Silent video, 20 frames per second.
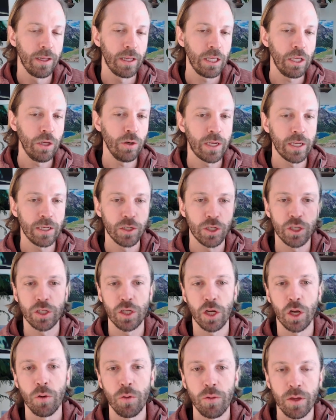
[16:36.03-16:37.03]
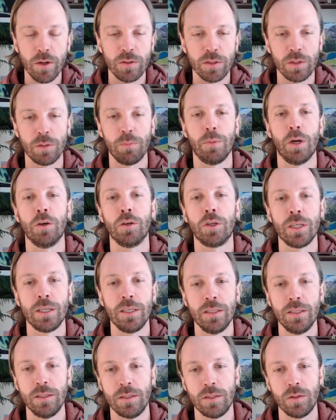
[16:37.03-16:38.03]
You can show those
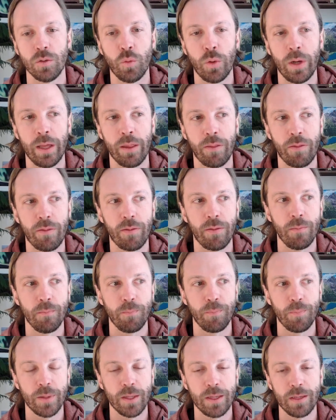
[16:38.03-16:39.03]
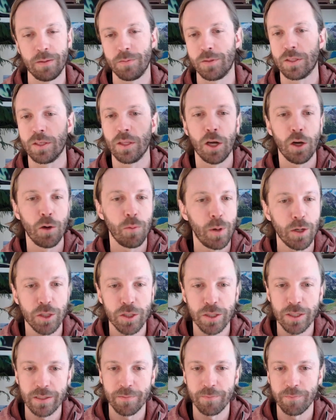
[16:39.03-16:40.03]
emotions with slow
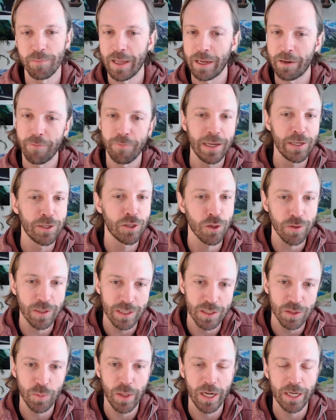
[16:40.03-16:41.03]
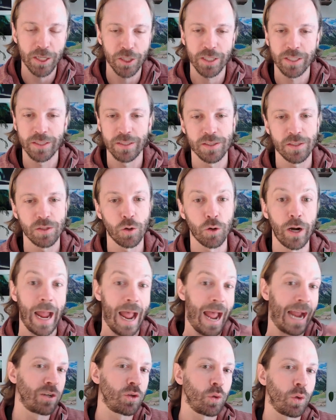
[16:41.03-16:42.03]
motion, like facial expressions or
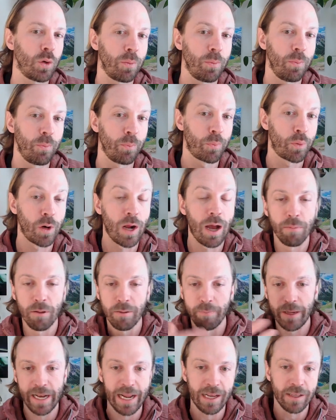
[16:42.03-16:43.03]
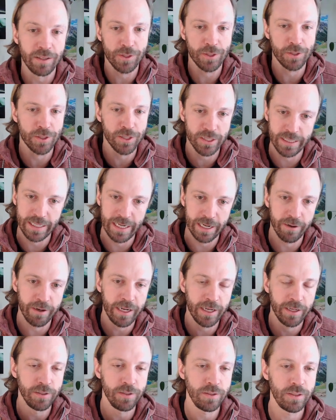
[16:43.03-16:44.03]
actual problem and answer
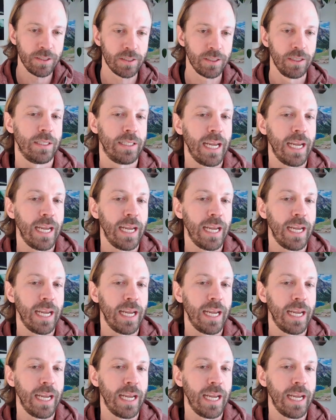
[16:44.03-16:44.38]
scenarios.